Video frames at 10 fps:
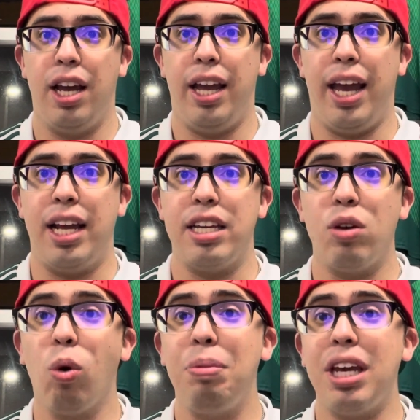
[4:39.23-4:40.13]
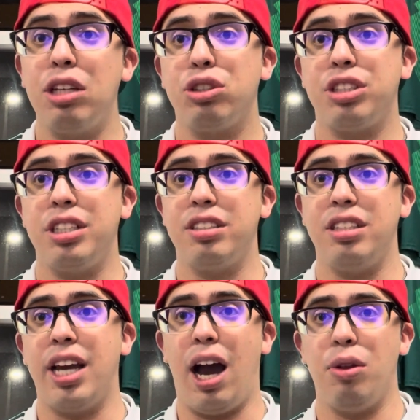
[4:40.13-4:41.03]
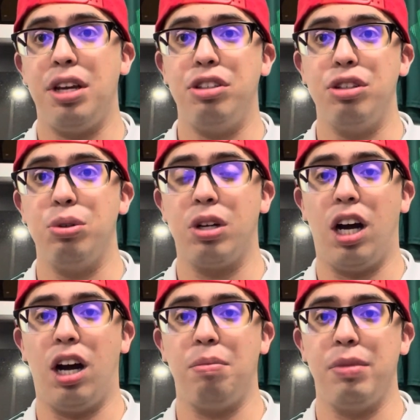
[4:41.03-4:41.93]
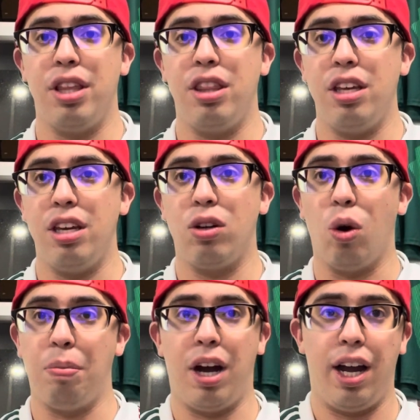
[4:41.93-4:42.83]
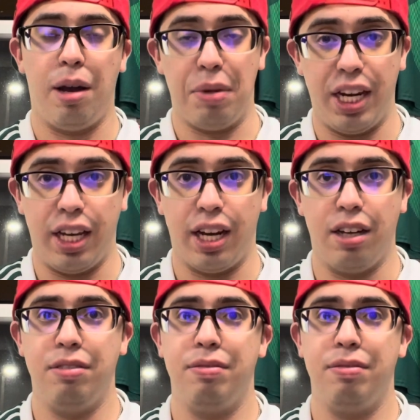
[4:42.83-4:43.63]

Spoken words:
and it will be interesting to see how they do come the Copa America.